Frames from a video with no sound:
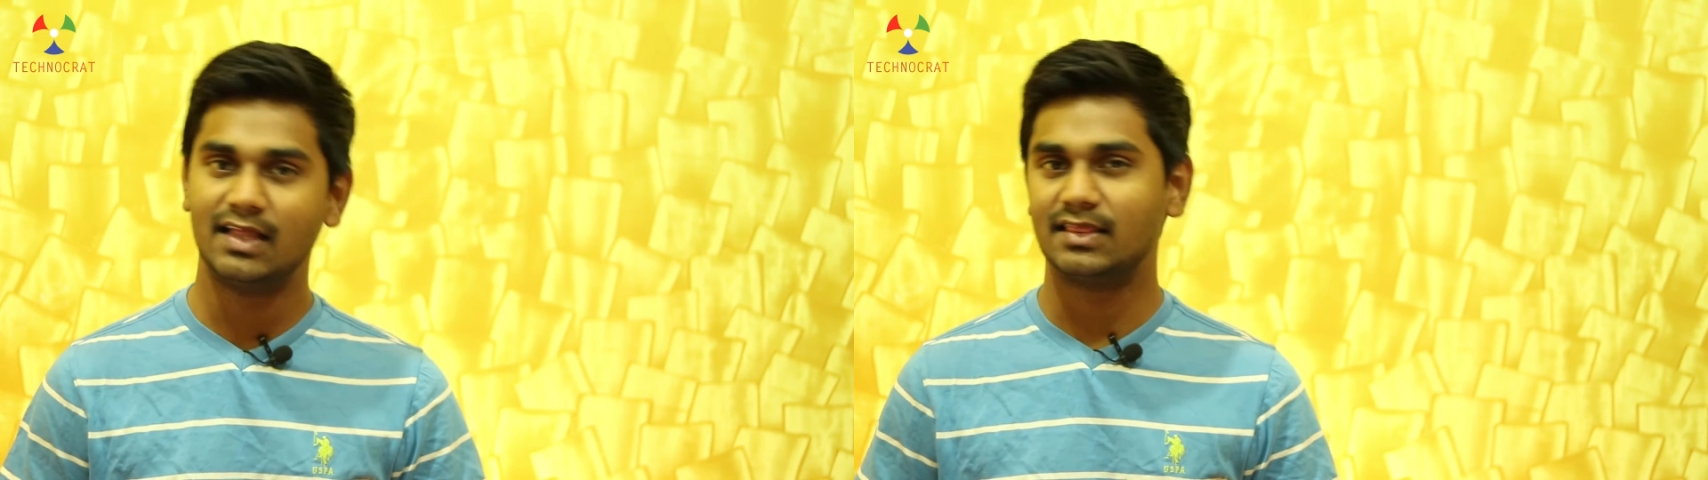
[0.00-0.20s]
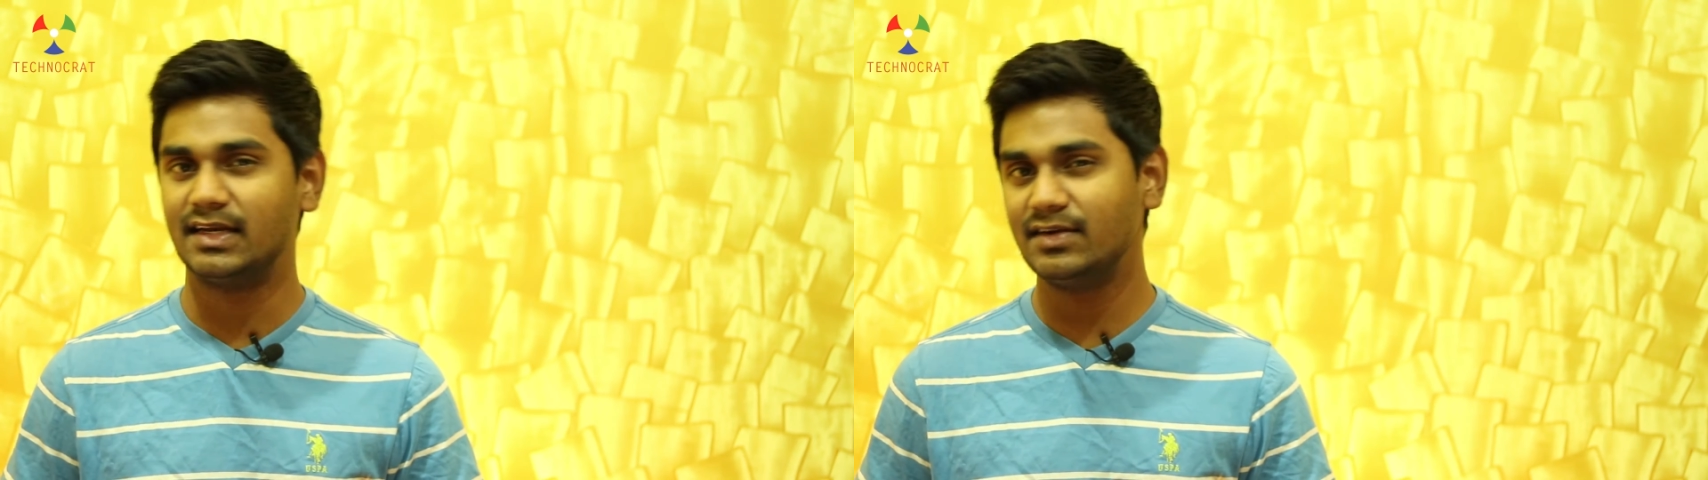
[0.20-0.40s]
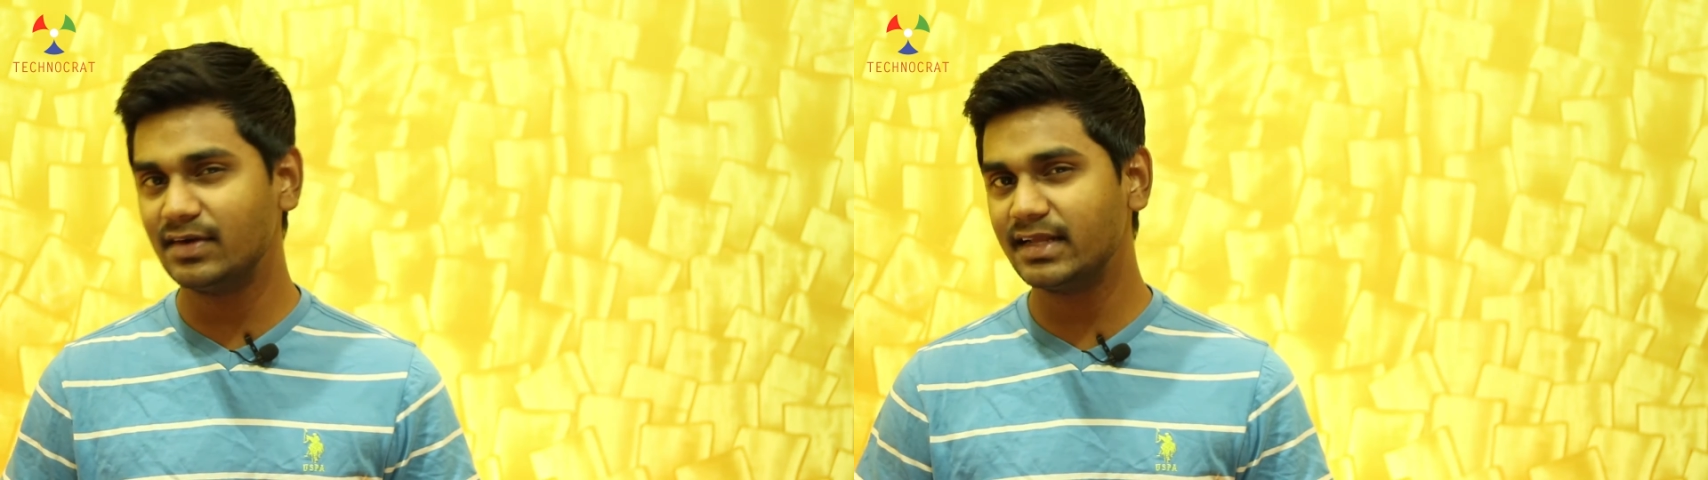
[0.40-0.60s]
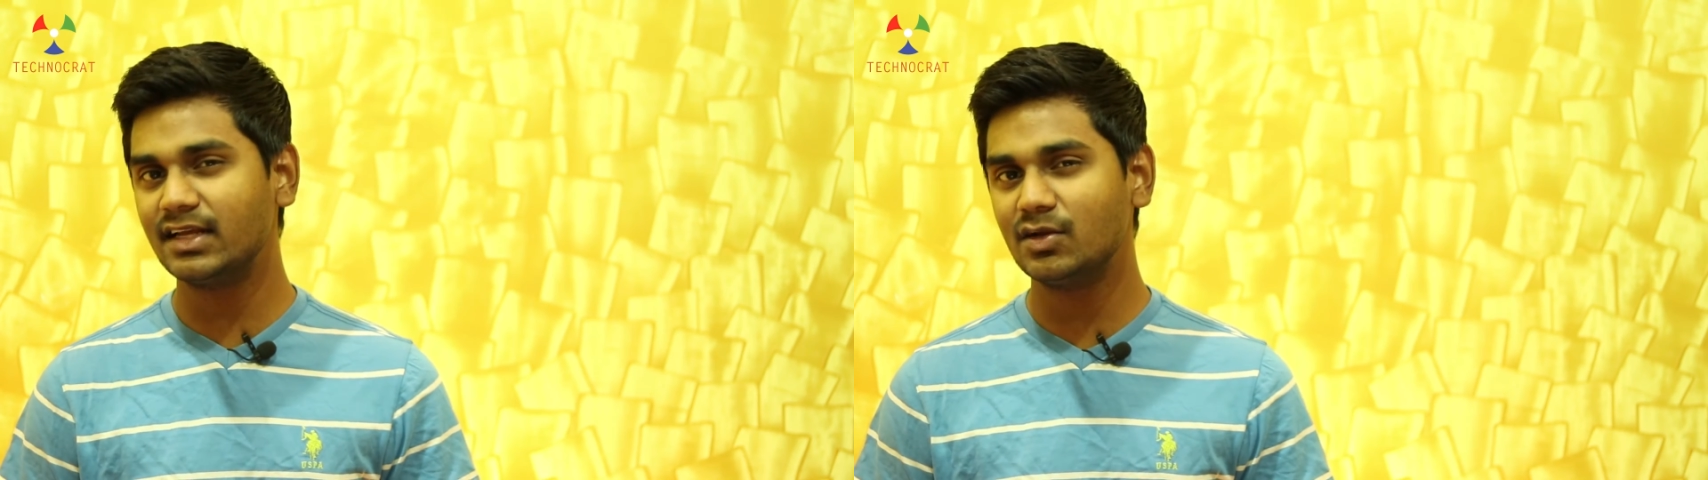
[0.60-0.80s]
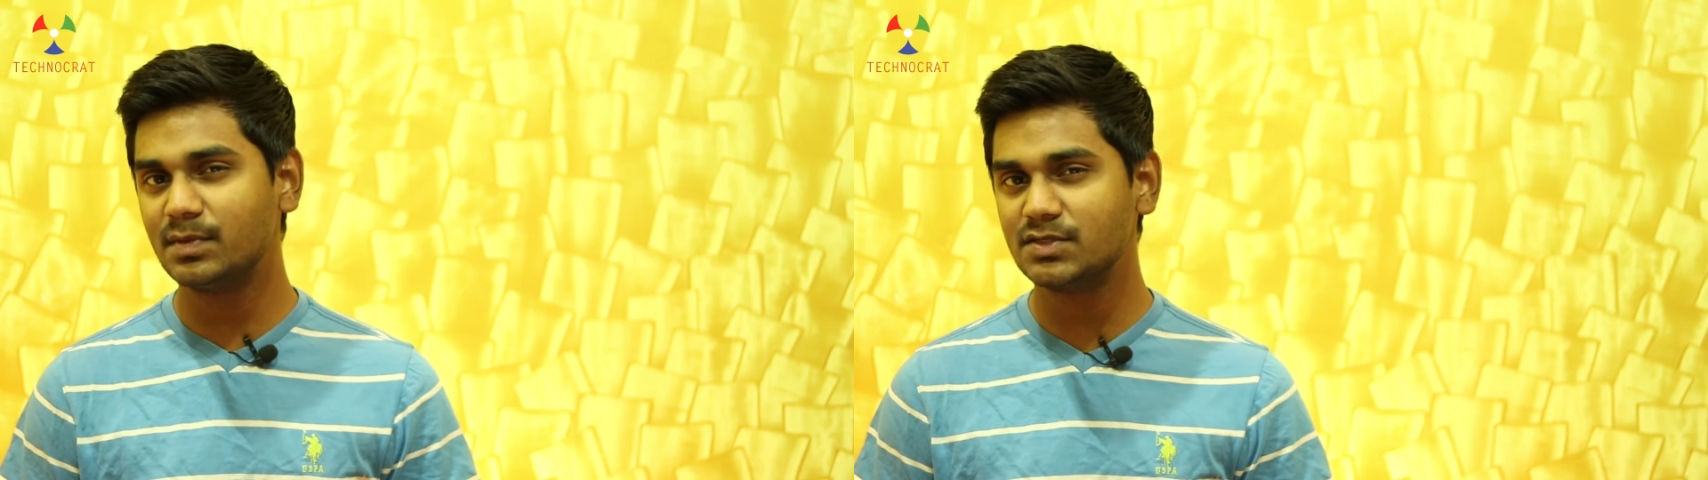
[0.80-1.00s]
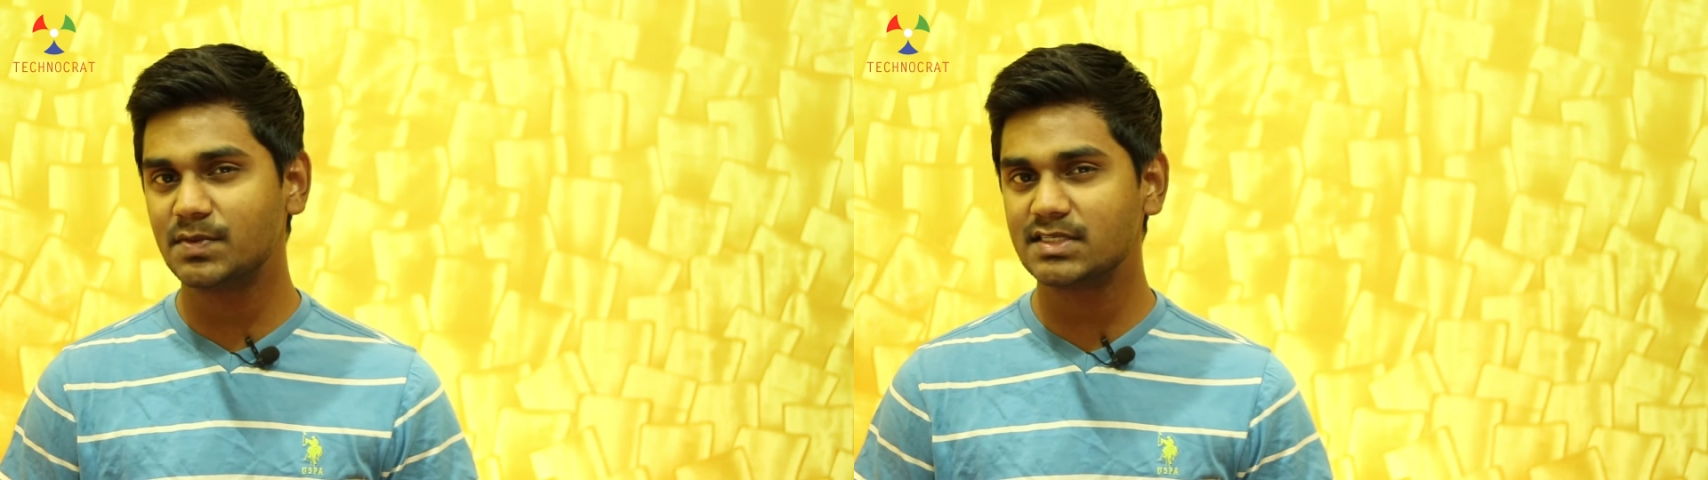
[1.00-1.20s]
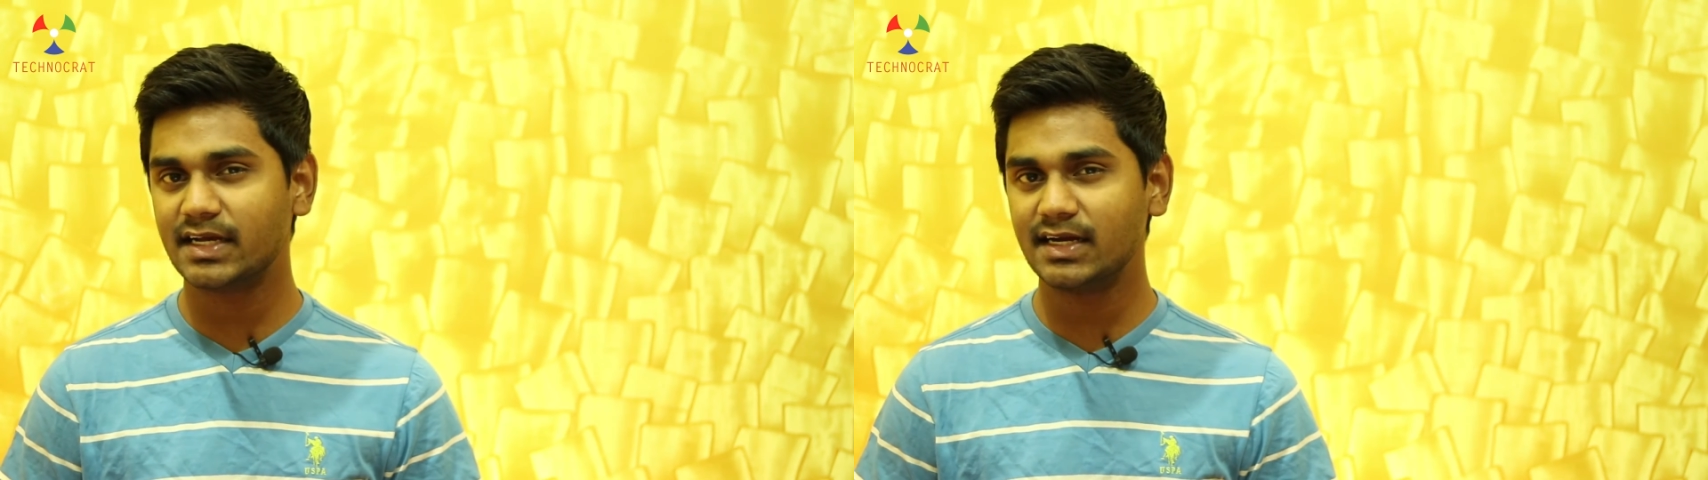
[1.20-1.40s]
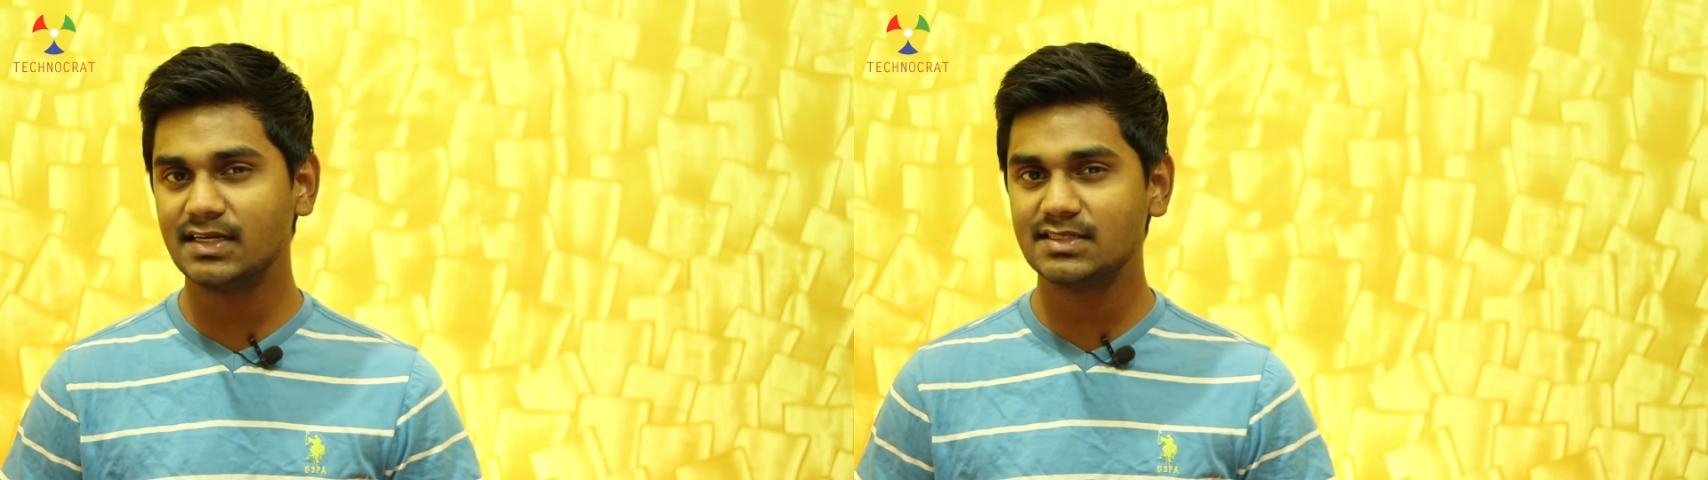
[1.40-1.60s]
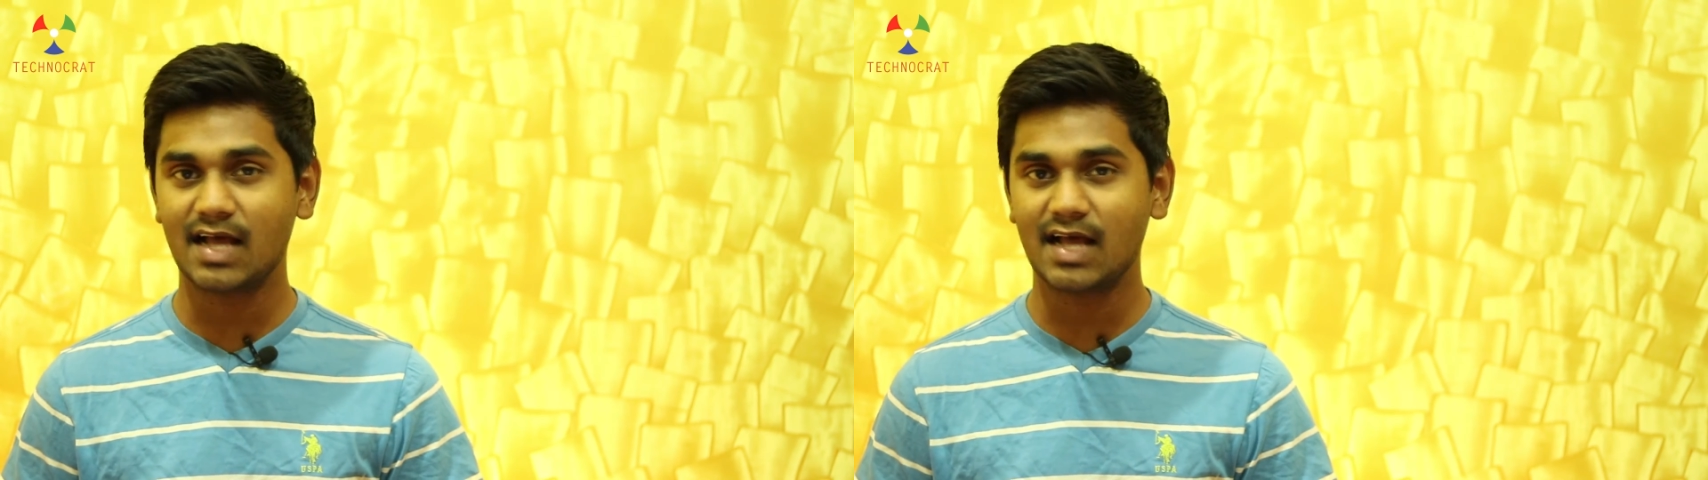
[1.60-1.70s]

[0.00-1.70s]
320 kilobits per second is